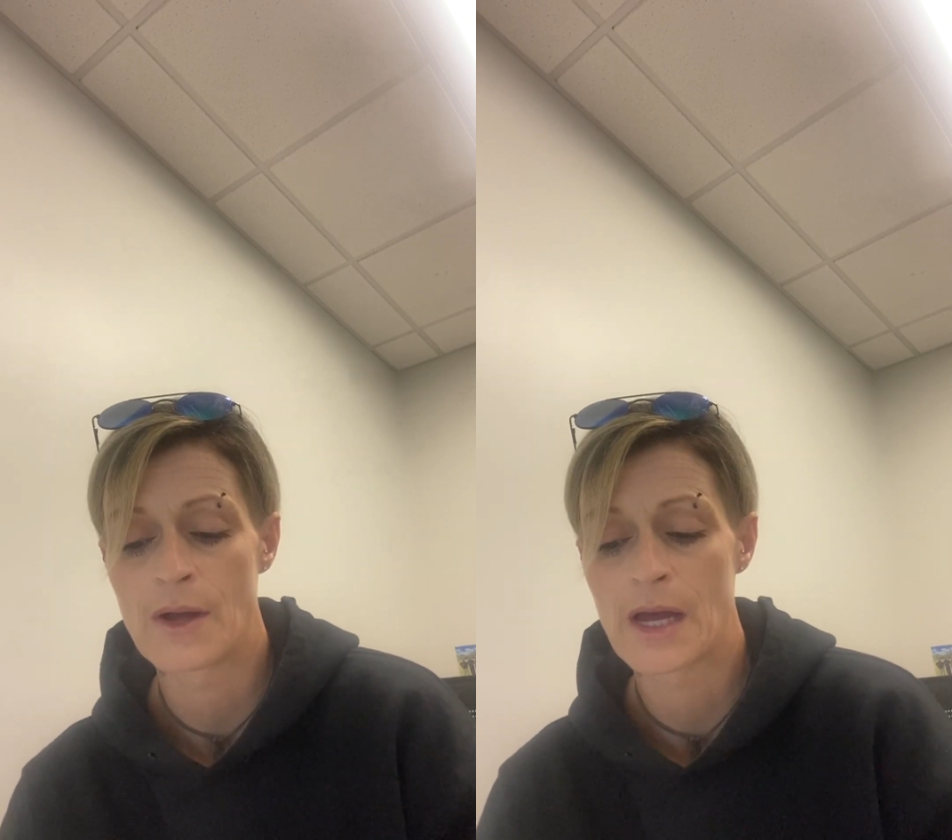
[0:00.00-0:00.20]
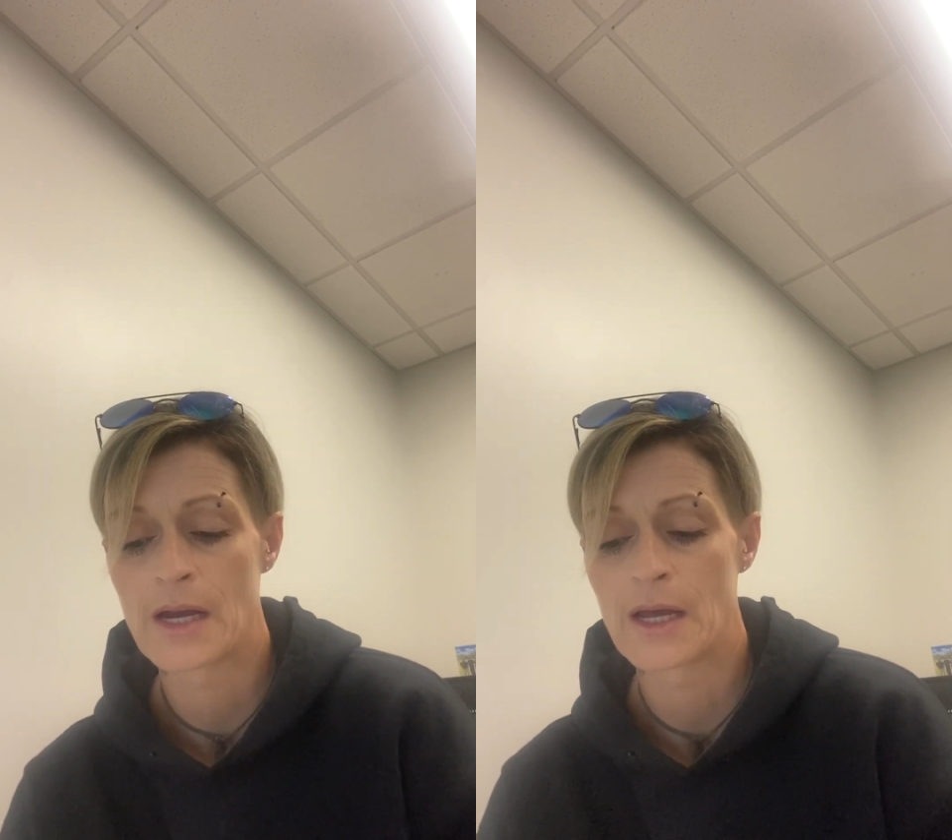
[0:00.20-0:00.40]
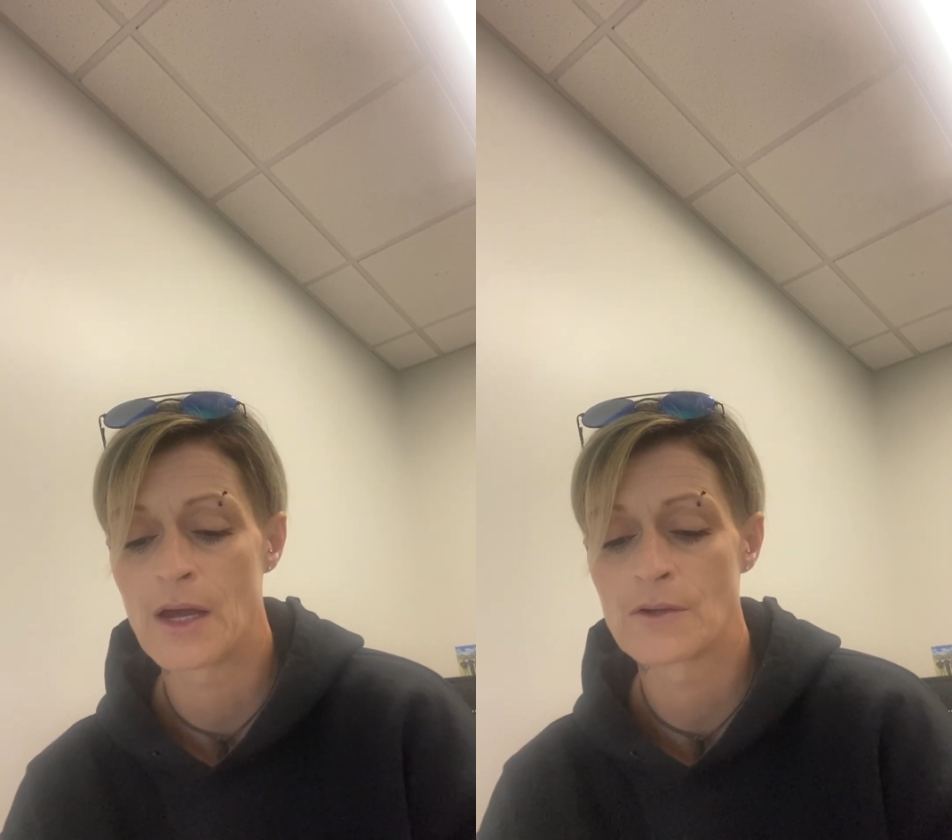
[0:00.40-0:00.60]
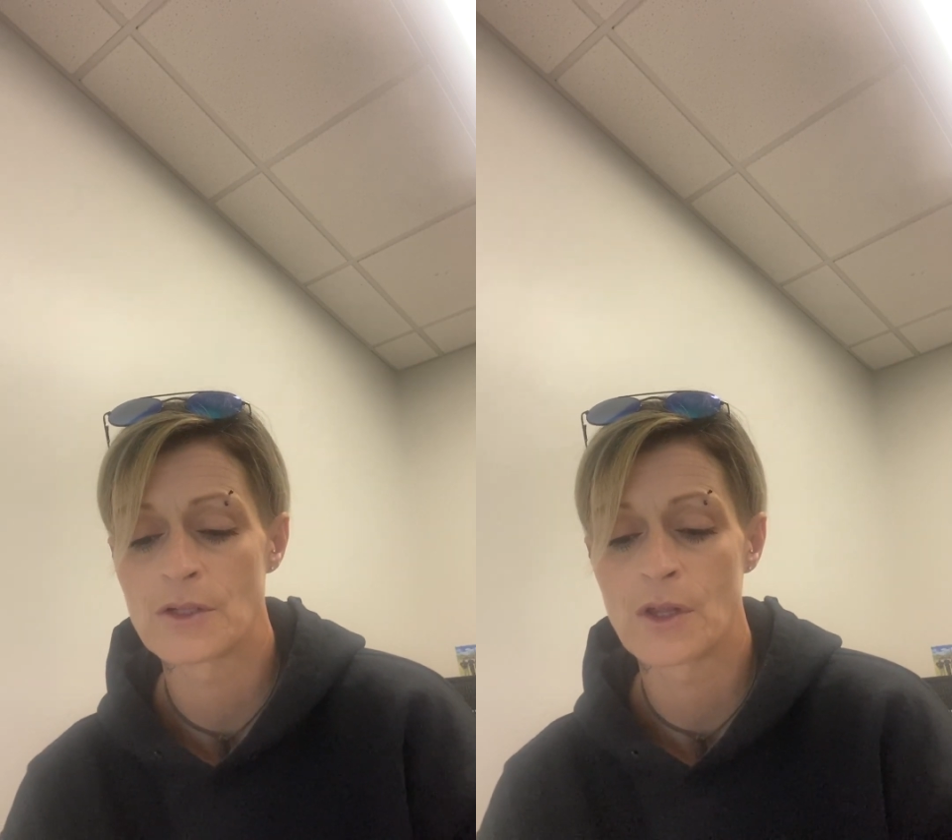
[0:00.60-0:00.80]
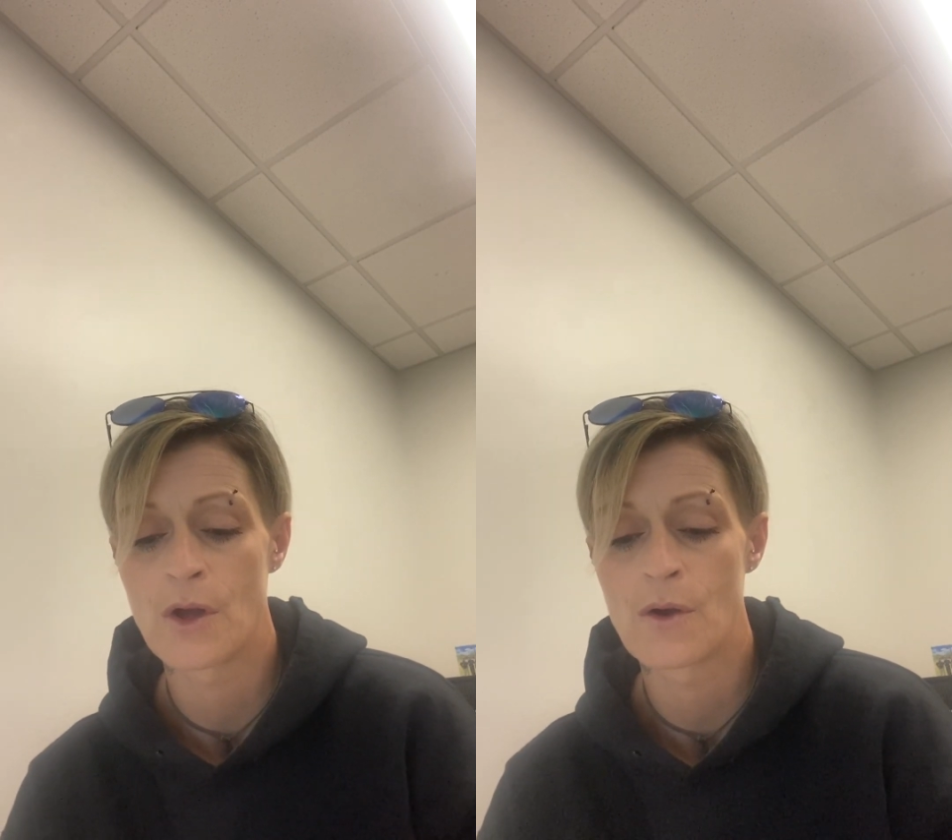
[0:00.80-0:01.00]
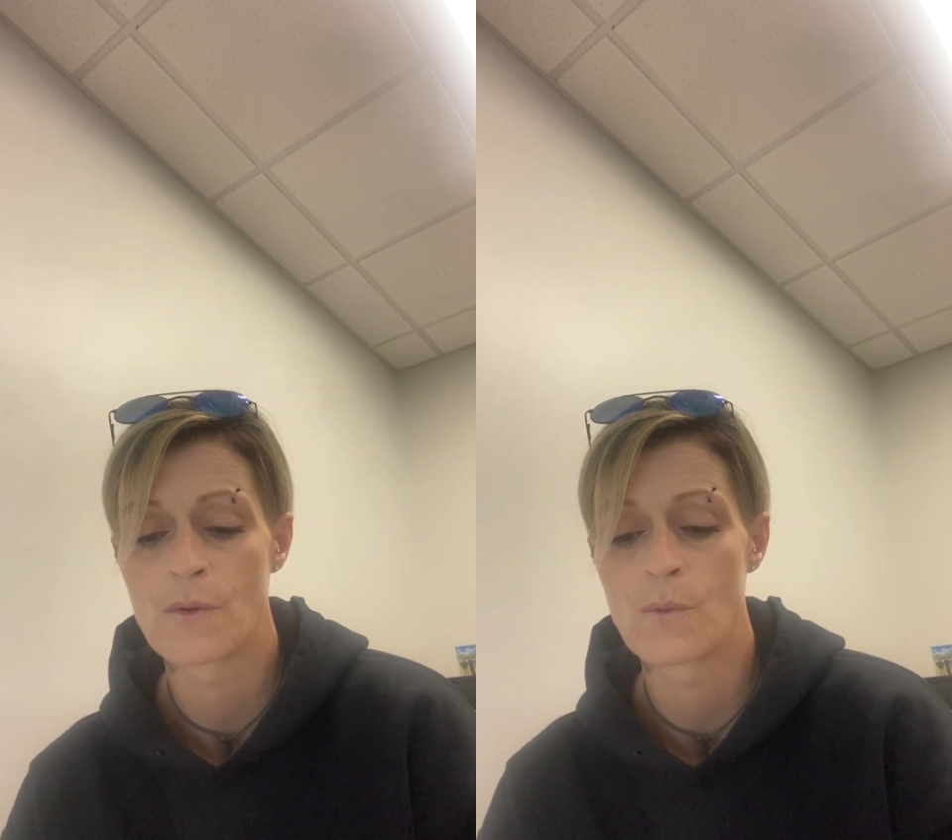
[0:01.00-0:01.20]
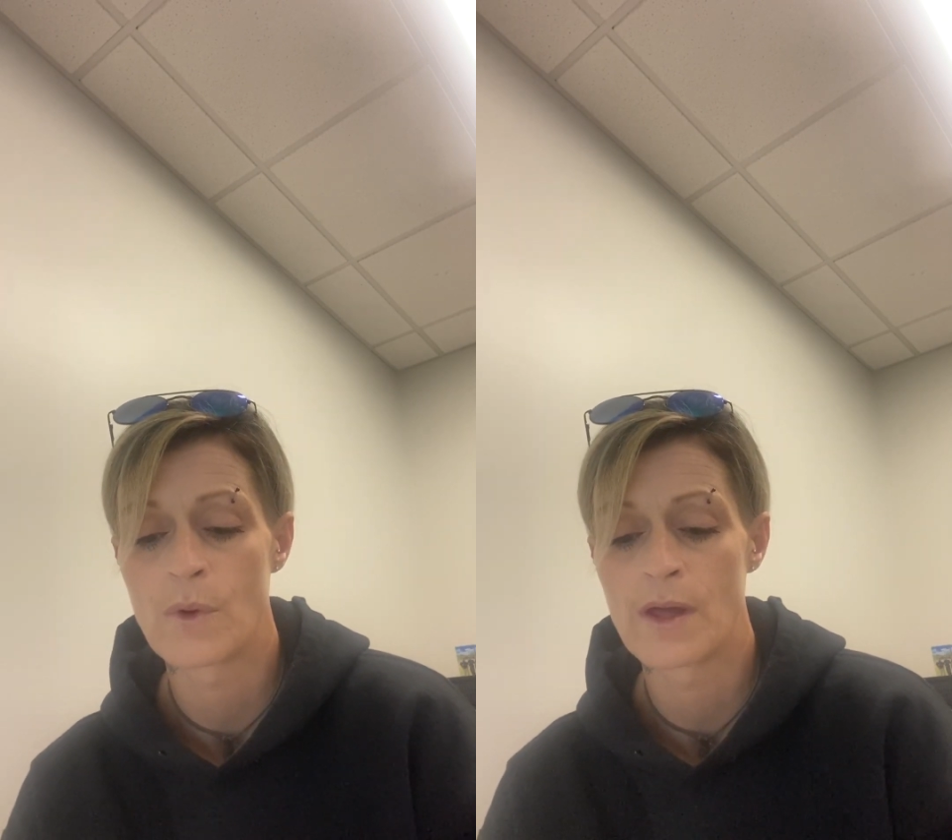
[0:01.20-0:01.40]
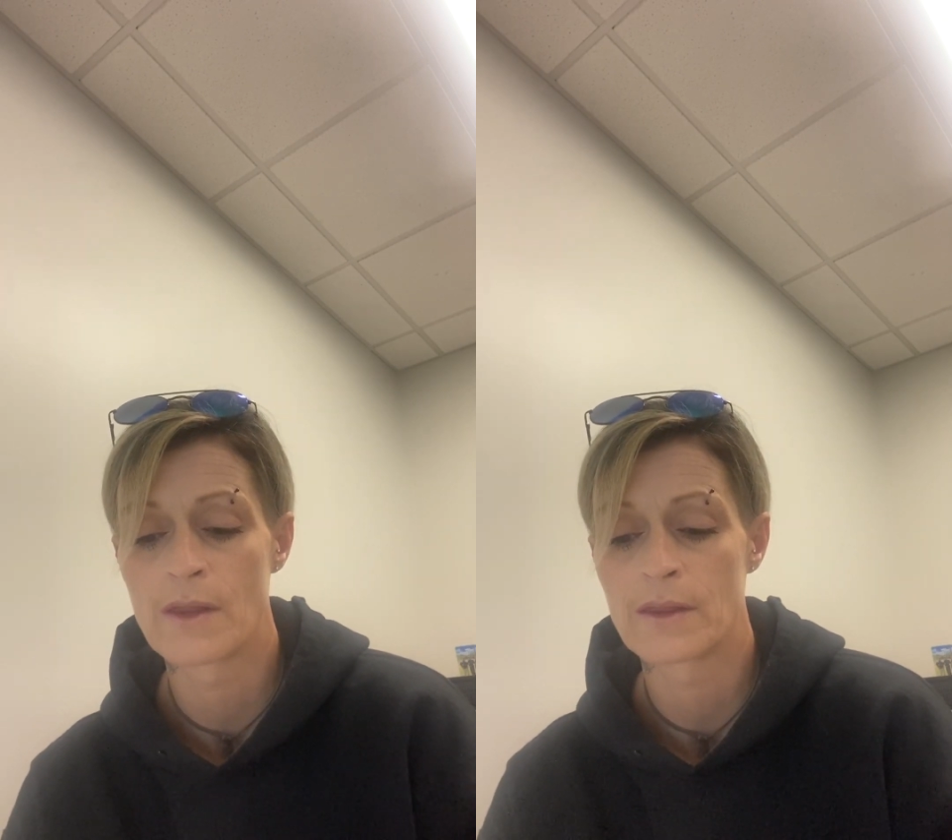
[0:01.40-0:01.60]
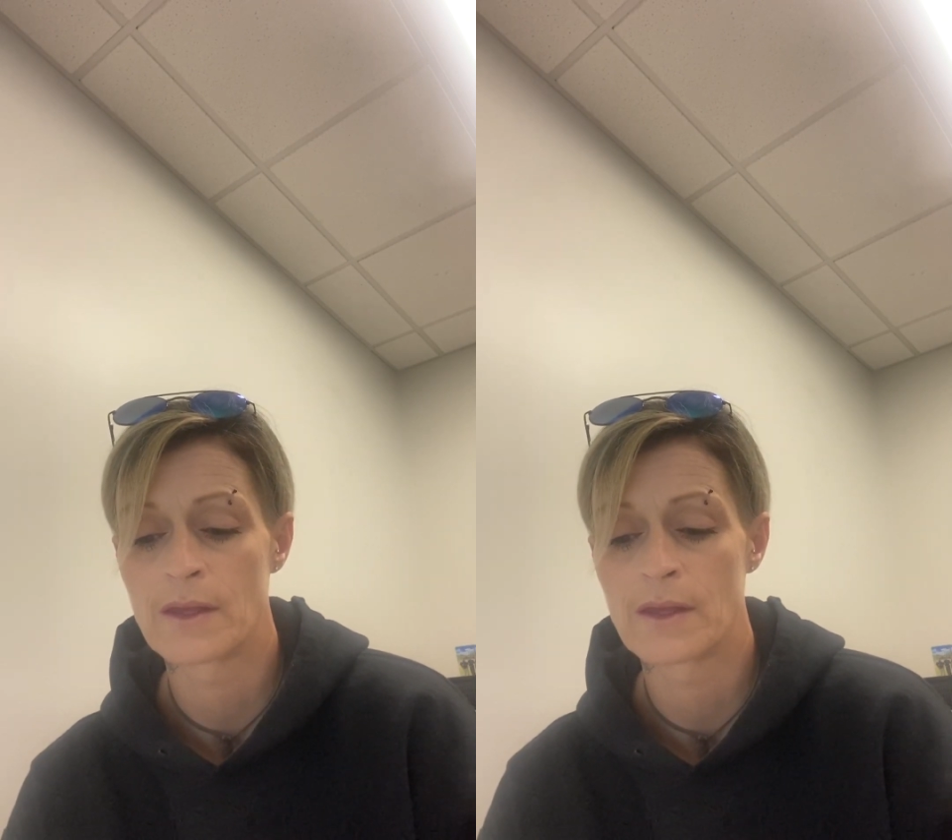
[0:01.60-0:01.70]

kind of goes along with